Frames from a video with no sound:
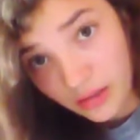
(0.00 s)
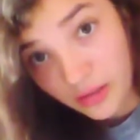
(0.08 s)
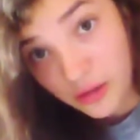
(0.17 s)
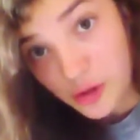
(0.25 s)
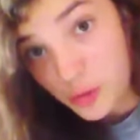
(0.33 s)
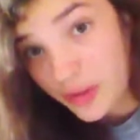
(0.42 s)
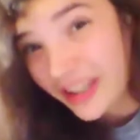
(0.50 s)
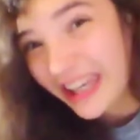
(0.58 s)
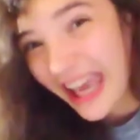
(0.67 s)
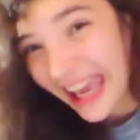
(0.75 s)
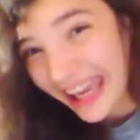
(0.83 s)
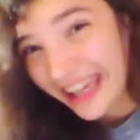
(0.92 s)
you
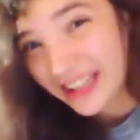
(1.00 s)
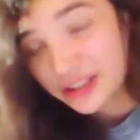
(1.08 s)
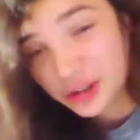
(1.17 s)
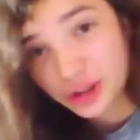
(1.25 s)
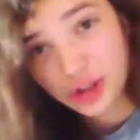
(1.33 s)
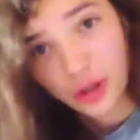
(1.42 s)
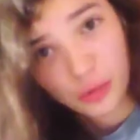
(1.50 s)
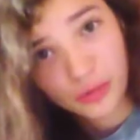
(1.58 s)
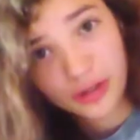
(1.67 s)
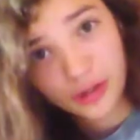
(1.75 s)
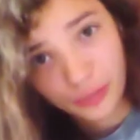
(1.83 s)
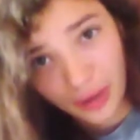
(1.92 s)
can show
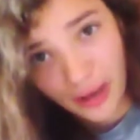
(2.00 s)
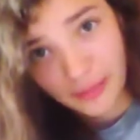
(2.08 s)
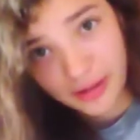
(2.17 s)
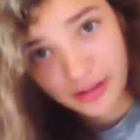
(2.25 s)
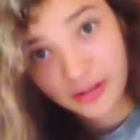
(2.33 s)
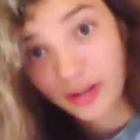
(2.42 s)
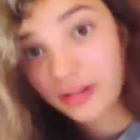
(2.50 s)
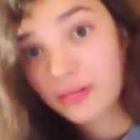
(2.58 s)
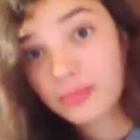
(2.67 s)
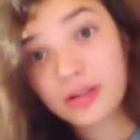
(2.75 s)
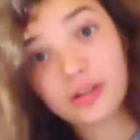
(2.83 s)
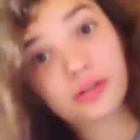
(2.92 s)
these rabbits,
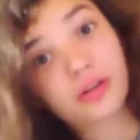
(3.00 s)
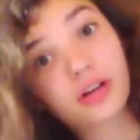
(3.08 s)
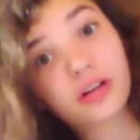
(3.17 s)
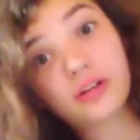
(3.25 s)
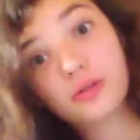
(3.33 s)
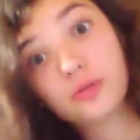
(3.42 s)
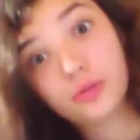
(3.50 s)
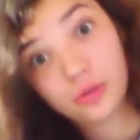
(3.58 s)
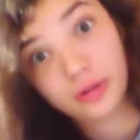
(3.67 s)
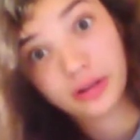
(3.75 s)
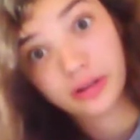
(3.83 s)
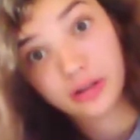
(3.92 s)
doesn't mean you're gonna do
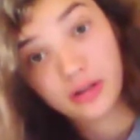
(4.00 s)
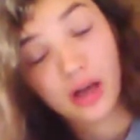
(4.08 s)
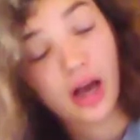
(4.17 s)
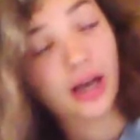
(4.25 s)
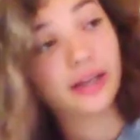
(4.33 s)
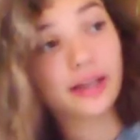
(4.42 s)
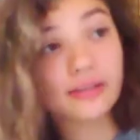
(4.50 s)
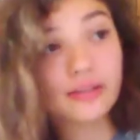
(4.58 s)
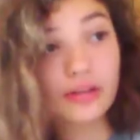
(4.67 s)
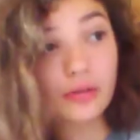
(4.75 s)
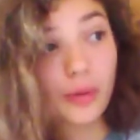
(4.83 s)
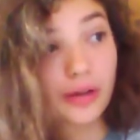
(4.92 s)
good. I get
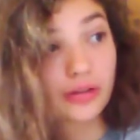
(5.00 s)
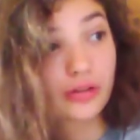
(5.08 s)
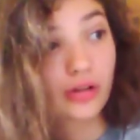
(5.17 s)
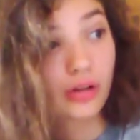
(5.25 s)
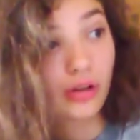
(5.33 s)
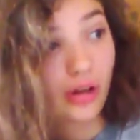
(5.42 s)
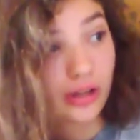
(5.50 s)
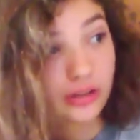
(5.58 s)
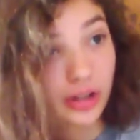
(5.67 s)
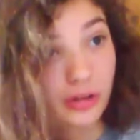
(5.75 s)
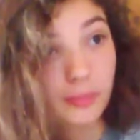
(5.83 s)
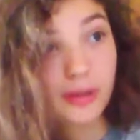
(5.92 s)
this question a lot.
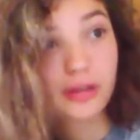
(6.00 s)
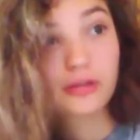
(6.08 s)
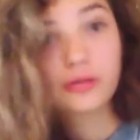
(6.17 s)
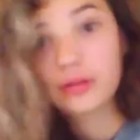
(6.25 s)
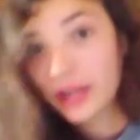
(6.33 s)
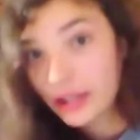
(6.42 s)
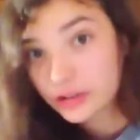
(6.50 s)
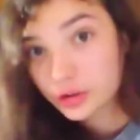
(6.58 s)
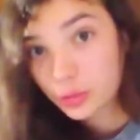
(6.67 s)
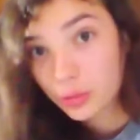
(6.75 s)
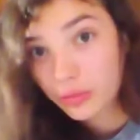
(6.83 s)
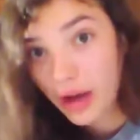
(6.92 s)
Just because you can't
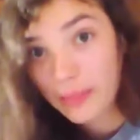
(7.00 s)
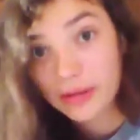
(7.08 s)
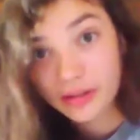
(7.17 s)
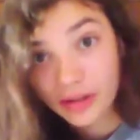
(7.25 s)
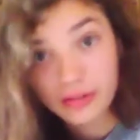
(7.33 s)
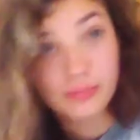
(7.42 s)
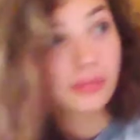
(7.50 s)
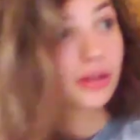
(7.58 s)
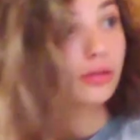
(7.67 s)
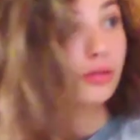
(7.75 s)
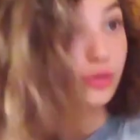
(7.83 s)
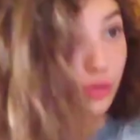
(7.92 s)
show a rabbit doesn't
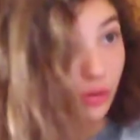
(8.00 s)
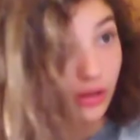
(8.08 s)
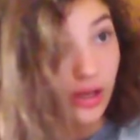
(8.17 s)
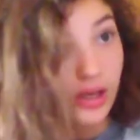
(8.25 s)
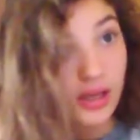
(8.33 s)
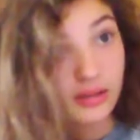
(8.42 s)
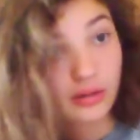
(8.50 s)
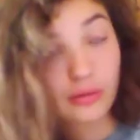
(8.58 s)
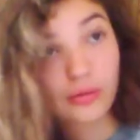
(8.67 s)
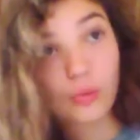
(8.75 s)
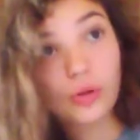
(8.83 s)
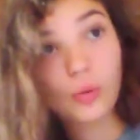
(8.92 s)
mean you should.
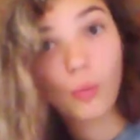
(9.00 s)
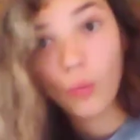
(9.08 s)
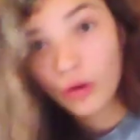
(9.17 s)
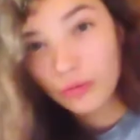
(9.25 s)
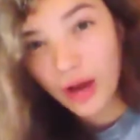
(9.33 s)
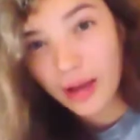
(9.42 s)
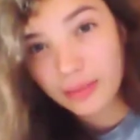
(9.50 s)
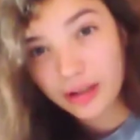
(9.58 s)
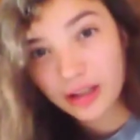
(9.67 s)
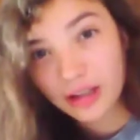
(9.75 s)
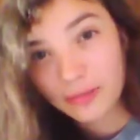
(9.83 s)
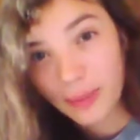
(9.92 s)
There's only one rabbit
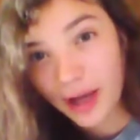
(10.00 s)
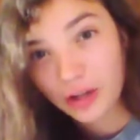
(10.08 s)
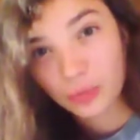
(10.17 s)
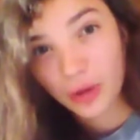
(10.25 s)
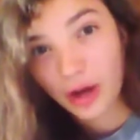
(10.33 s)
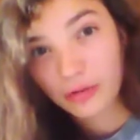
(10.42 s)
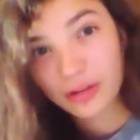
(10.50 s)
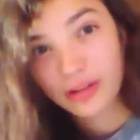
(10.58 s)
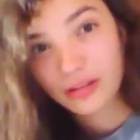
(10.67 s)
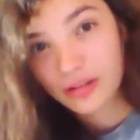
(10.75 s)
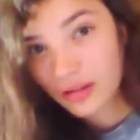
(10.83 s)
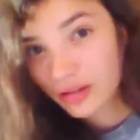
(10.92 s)
in this batch where I would
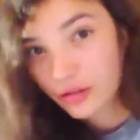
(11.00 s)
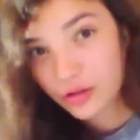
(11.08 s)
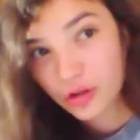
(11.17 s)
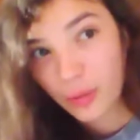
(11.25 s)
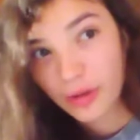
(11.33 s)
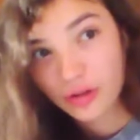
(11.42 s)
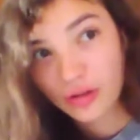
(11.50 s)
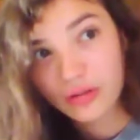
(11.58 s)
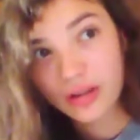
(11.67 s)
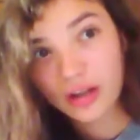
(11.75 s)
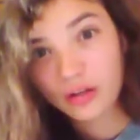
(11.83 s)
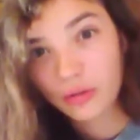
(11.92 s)
consider showing just
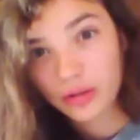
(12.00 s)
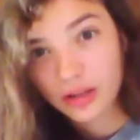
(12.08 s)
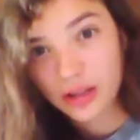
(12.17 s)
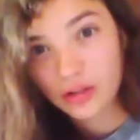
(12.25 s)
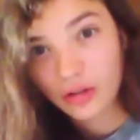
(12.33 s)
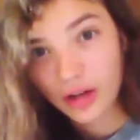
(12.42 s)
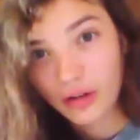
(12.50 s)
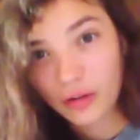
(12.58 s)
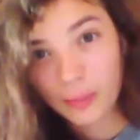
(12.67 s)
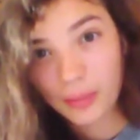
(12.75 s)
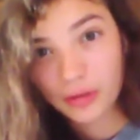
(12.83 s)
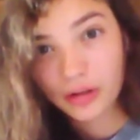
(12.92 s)
to get a critique on how to
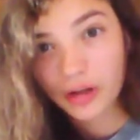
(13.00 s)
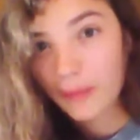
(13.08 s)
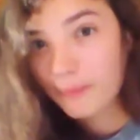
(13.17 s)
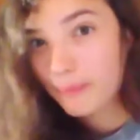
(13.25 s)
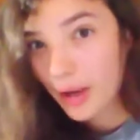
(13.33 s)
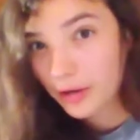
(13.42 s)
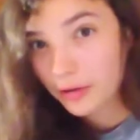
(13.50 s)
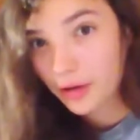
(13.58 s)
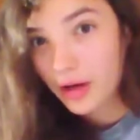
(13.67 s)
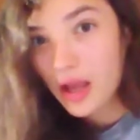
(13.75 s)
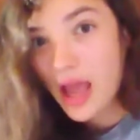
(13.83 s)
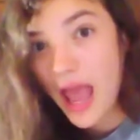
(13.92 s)
build it up better.
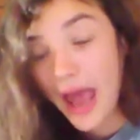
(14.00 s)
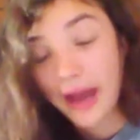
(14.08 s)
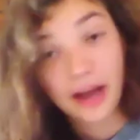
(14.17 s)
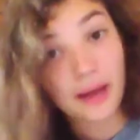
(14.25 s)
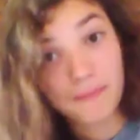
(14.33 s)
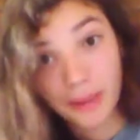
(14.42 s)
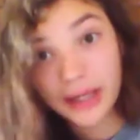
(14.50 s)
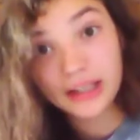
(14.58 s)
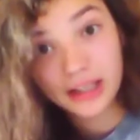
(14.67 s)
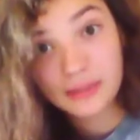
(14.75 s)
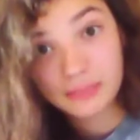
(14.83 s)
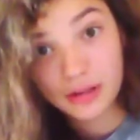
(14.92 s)
And I might
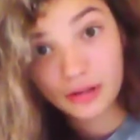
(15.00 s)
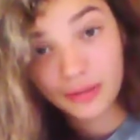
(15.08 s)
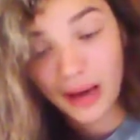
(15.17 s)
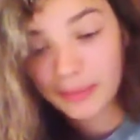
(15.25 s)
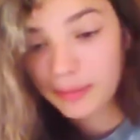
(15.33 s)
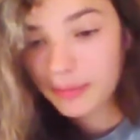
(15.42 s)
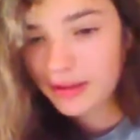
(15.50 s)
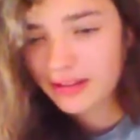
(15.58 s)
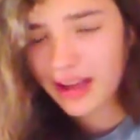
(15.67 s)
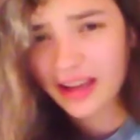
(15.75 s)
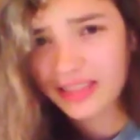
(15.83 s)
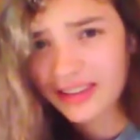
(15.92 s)
keep this rabbit because
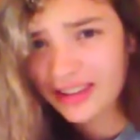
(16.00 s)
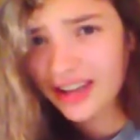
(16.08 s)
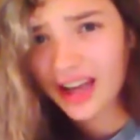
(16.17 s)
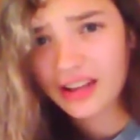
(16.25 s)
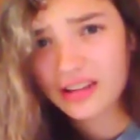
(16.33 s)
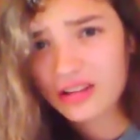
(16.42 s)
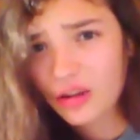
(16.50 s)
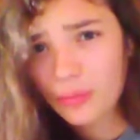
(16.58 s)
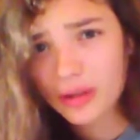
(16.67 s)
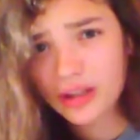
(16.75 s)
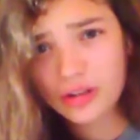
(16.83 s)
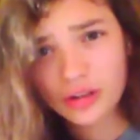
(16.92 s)
I think it has so
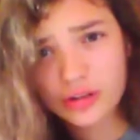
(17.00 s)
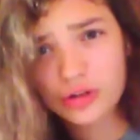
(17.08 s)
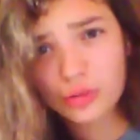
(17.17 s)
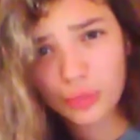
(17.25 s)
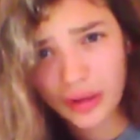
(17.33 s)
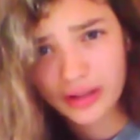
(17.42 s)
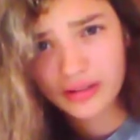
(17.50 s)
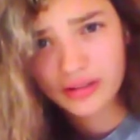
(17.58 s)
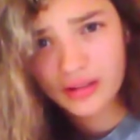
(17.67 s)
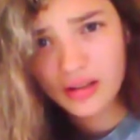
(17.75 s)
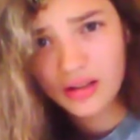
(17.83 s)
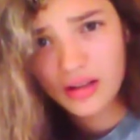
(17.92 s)
many good
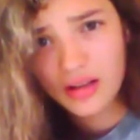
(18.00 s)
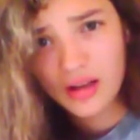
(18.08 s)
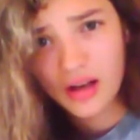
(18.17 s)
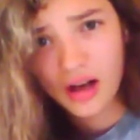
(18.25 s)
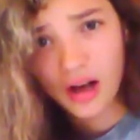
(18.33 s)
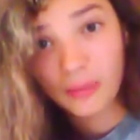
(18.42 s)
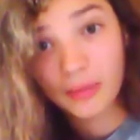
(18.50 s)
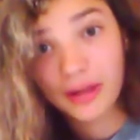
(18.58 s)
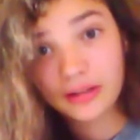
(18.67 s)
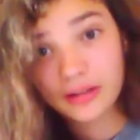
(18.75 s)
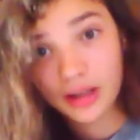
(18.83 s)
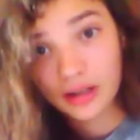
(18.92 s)
traits.
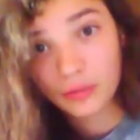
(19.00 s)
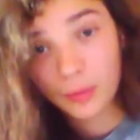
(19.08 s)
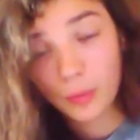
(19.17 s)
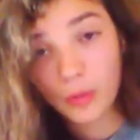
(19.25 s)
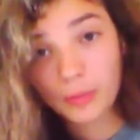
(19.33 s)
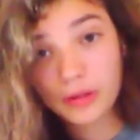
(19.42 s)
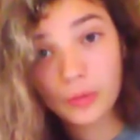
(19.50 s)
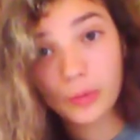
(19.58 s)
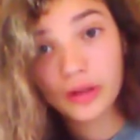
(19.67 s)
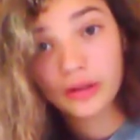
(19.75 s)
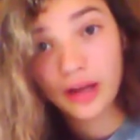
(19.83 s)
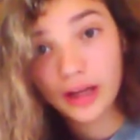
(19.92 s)
And yes, we will be
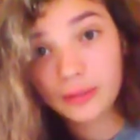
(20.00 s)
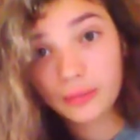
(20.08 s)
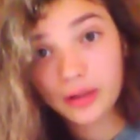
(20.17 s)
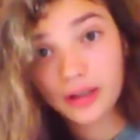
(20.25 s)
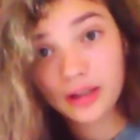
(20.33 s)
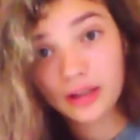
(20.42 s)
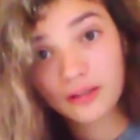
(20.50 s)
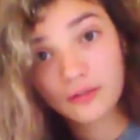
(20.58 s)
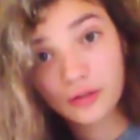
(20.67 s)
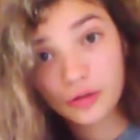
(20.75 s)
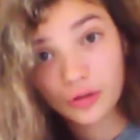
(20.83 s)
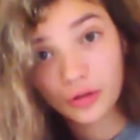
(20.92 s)
doing line breeding in the
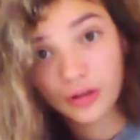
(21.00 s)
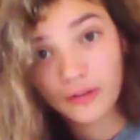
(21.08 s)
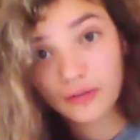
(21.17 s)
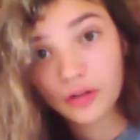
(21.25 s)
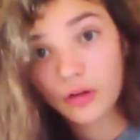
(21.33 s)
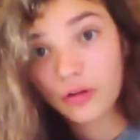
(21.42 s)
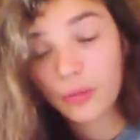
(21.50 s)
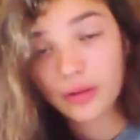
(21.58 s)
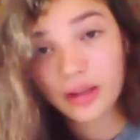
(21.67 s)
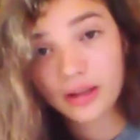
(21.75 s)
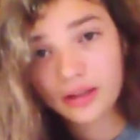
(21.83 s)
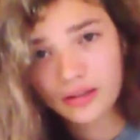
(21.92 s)
future. If you don't know what
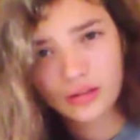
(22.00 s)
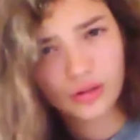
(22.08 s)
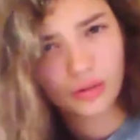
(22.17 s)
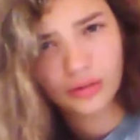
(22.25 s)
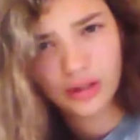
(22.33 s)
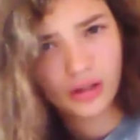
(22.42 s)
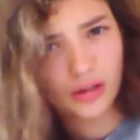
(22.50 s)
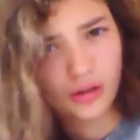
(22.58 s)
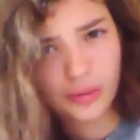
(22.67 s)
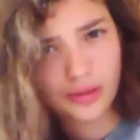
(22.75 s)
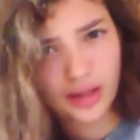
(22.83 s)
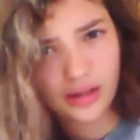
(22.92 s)
that is, you don't need to know
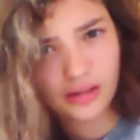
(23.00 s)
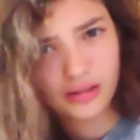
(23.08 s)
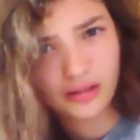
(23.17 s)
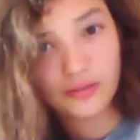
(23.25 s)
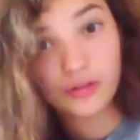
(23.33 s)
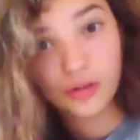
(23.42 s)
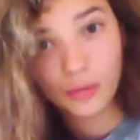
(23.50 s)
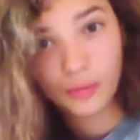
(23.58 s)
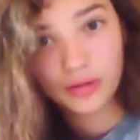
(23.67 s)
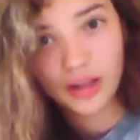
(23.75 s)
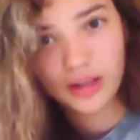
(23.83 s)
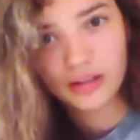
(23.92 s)
what that is. If you know
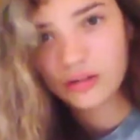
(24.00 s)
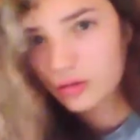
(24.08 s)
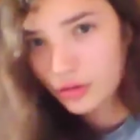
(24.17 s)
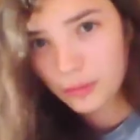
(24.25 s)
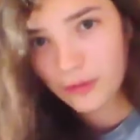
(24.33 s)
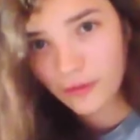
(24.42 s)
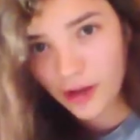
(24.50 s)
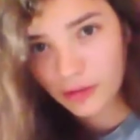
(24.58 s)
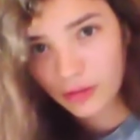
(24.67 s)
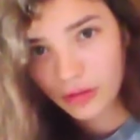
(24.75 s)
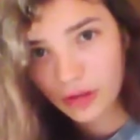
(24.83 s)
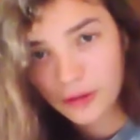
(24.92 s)
what that is, you should be fine
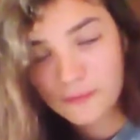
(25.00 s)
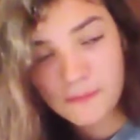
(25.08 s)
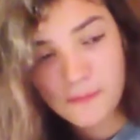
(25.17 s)
with it.